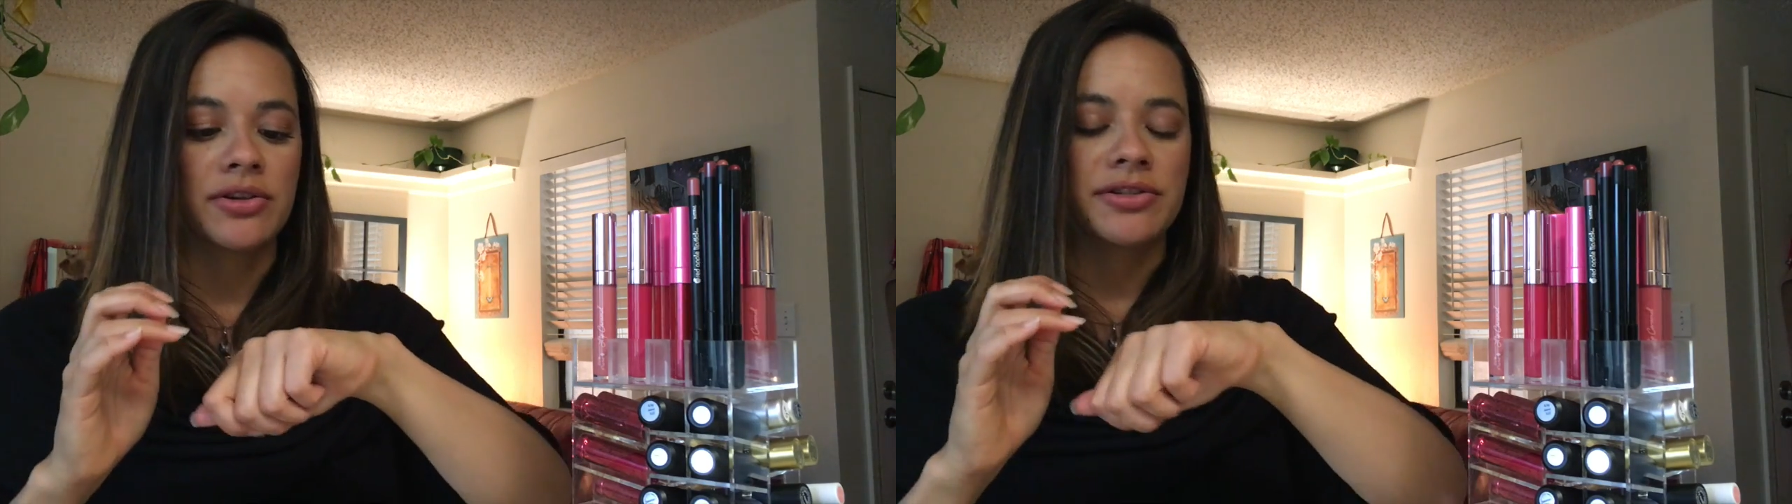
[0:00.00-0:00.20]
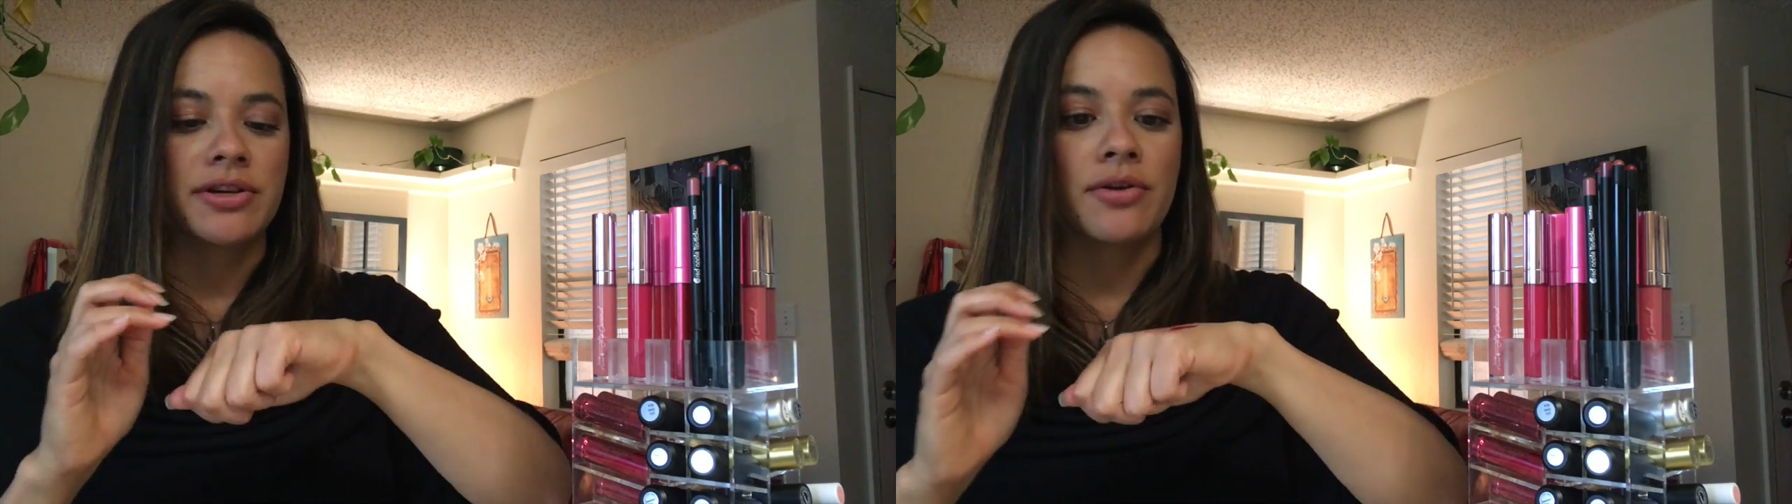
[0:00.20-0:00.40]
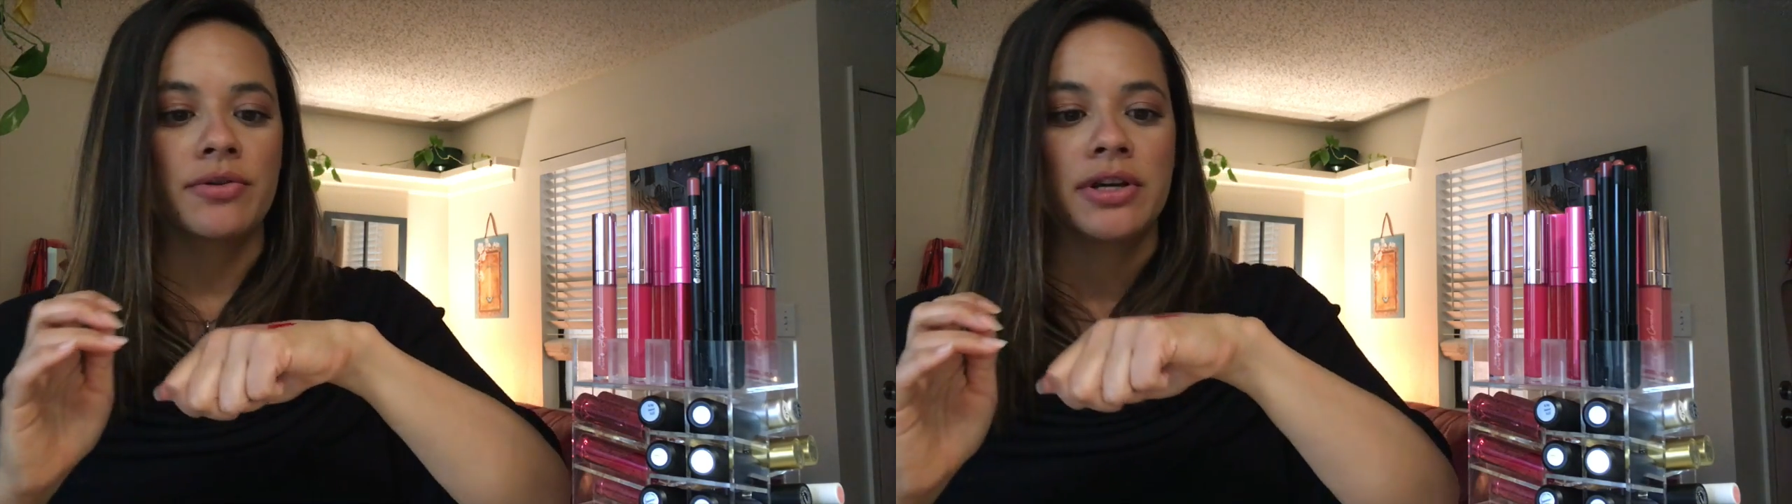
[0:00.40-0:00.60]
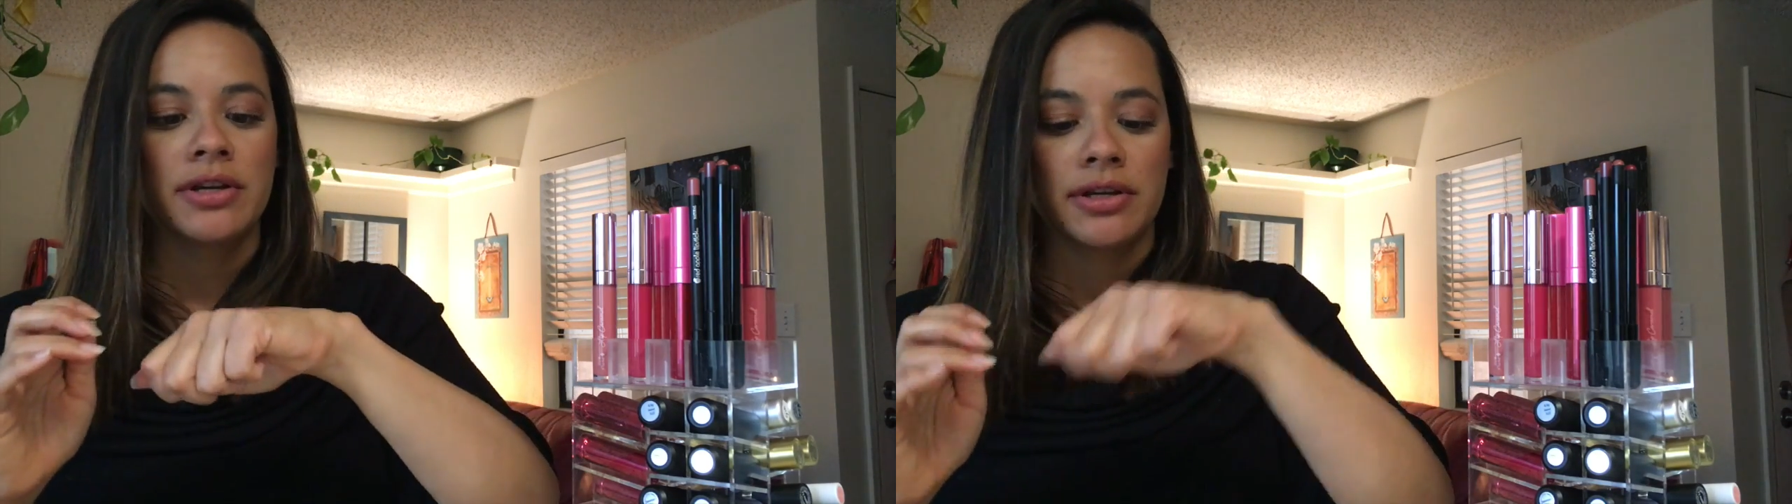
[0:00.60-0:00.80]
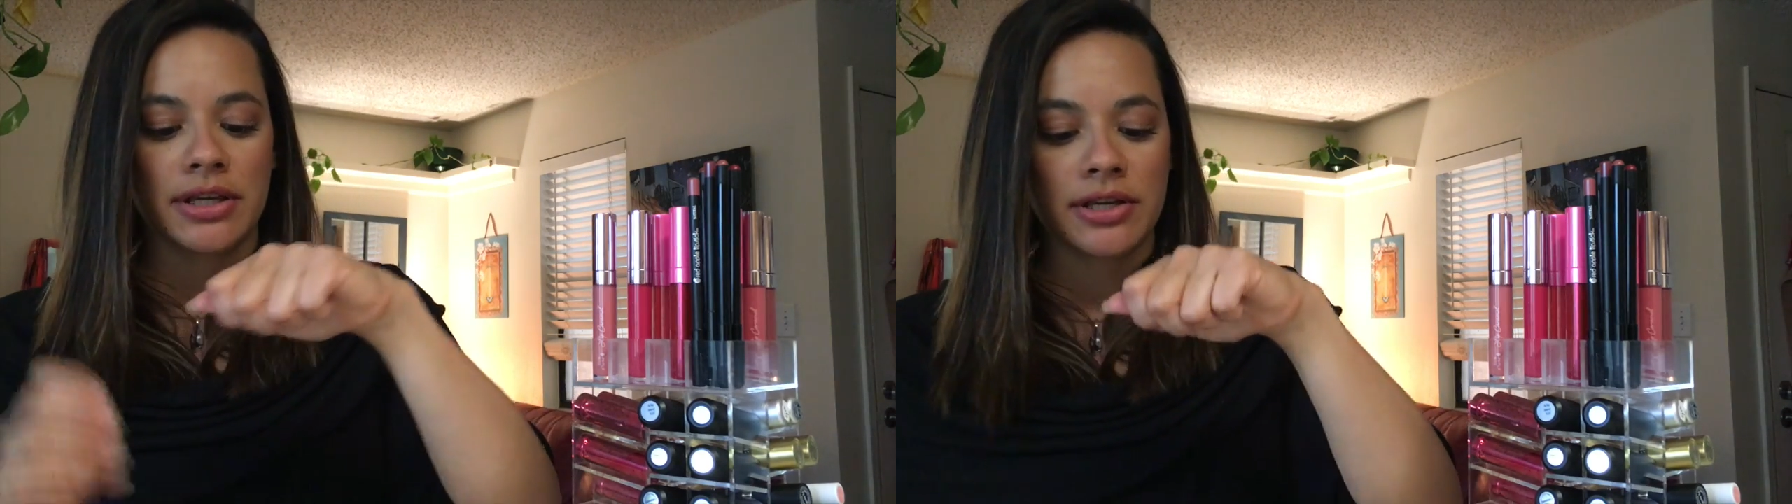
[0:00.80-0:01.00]
So
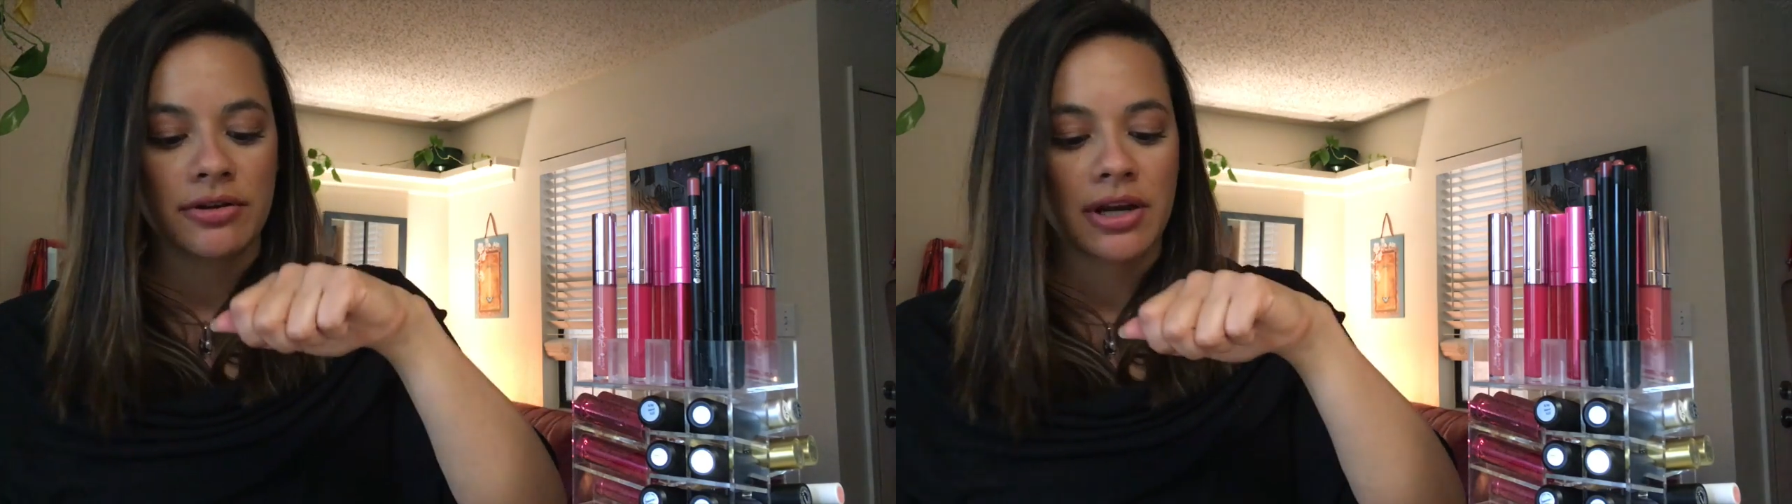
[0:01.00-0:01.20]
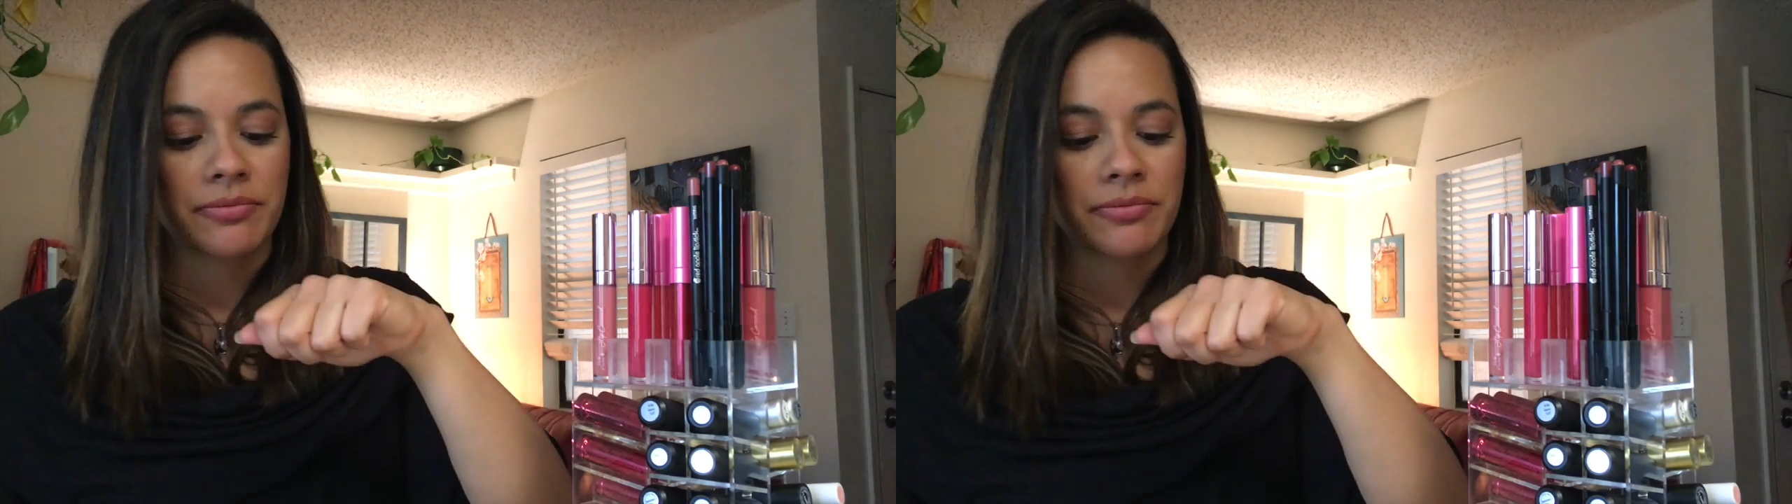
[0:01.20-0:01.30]
here